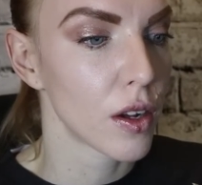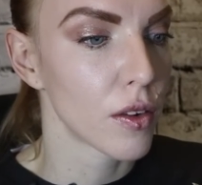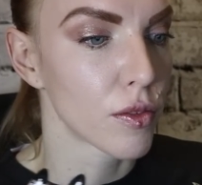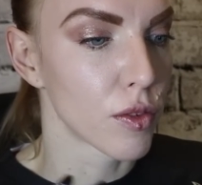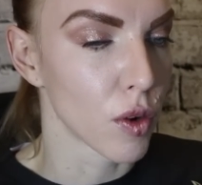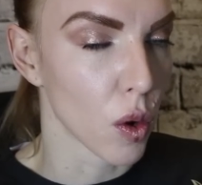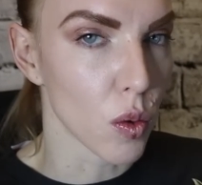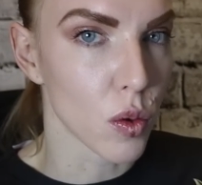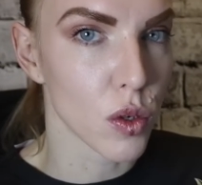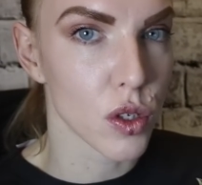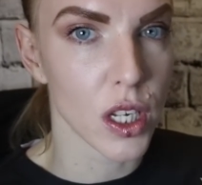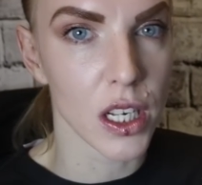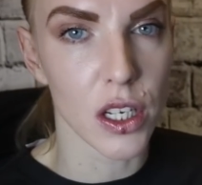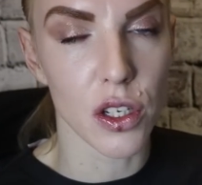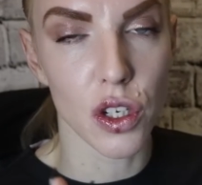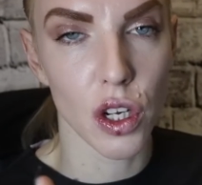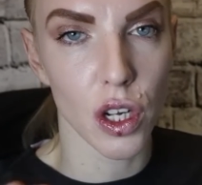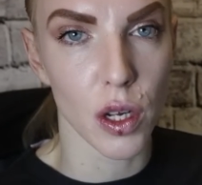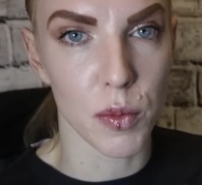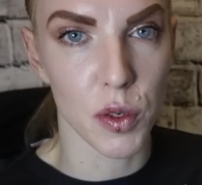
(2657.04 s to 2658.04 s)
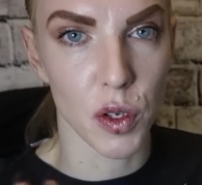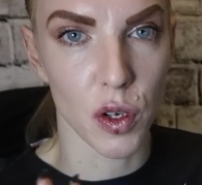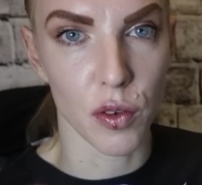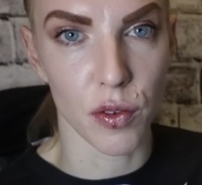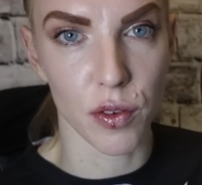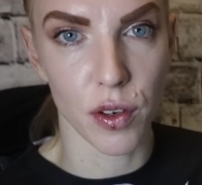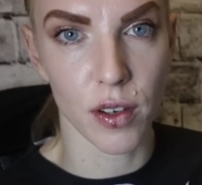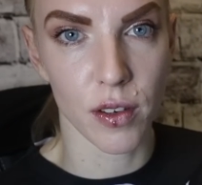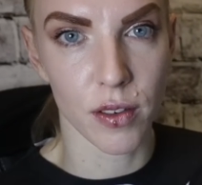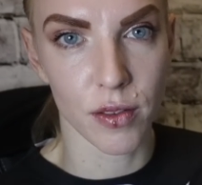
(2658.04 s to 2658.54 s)
vlogs in terms
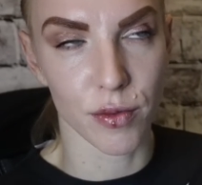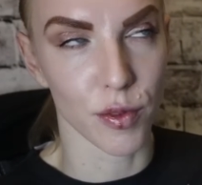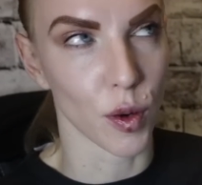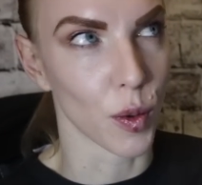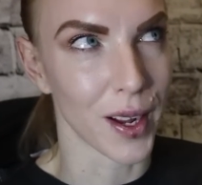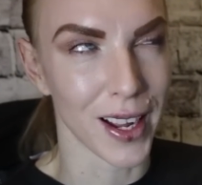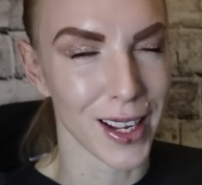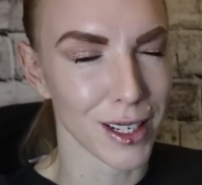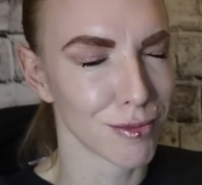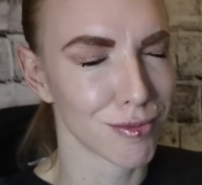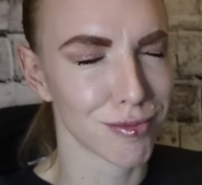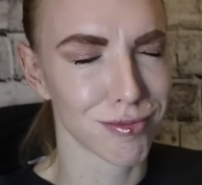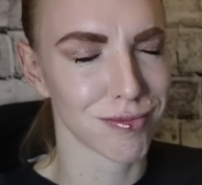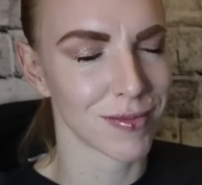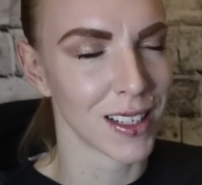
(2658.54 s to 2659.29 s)
of vlogging.